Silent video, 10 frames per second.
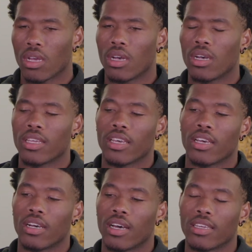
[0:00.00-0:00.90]

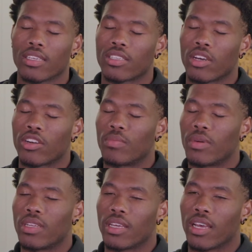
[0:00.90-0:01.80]
Yeah, I think it started on
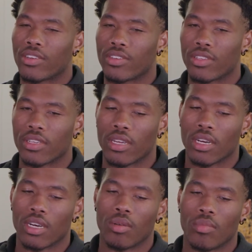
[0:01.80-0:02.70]
Monday, actually.
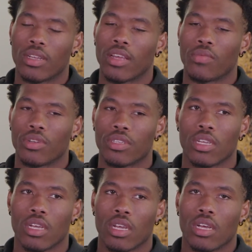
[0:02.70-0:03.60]
Monday was
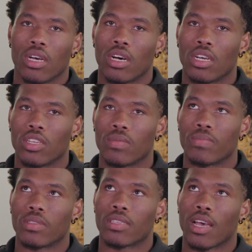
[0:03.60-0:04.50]

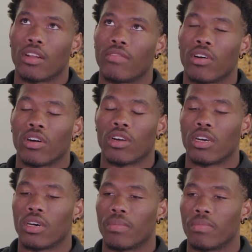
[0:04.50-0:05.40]
it's kind of
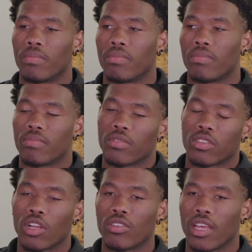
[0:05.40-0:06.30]
our
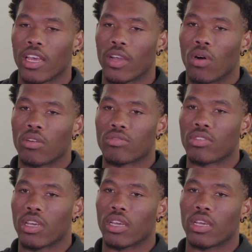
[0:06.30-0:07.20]
slow day, walkthrough
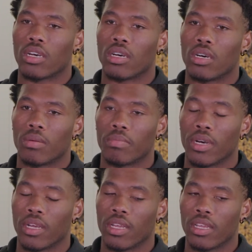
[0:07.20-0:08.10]
day,
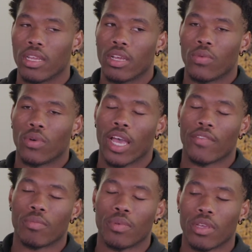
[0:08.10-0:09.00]
but we
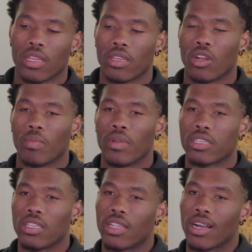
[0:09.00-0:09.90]
have to be, you know,
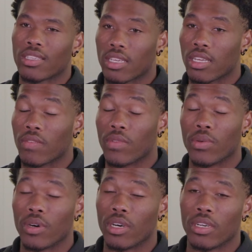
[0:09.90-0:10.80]
mentally locked in, and we
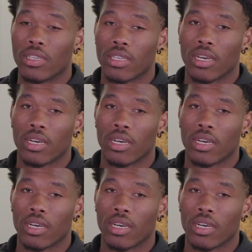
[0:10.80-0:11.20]
was.